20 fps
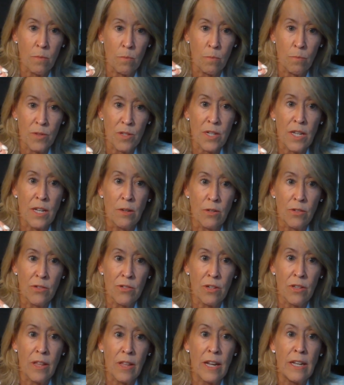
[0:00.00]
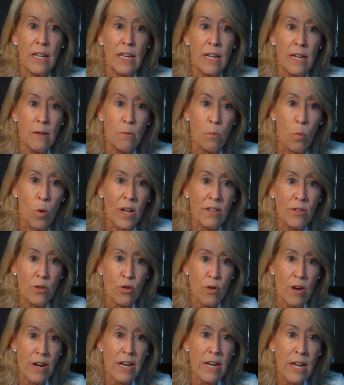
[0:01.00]
skills do they need, what
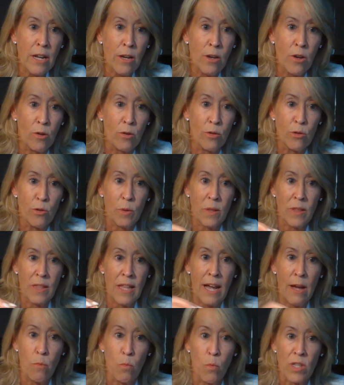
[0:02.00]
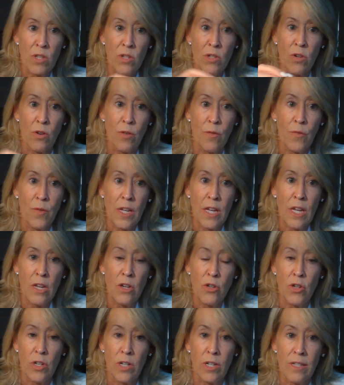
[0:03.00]
training goes with that, what
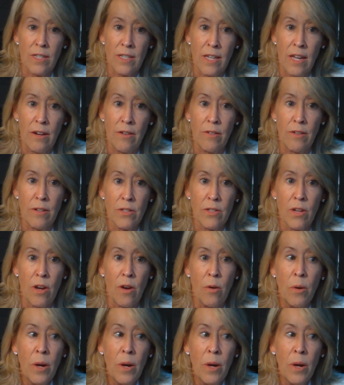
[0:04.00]
certification, et cetera. So